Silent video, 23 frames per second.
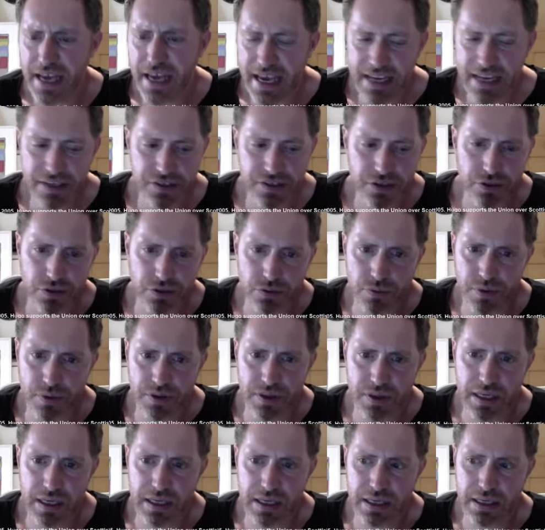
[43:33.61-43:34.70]
It's to do with
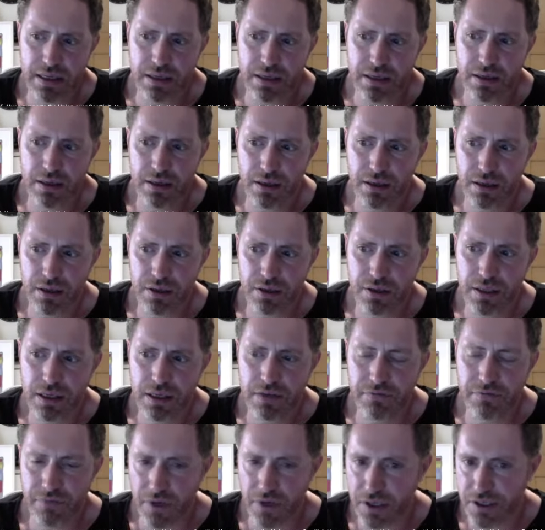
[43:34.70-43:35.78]
the
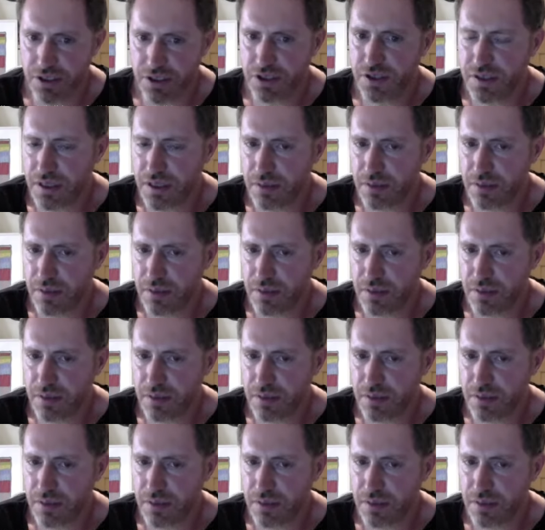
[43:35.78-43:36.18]
advantages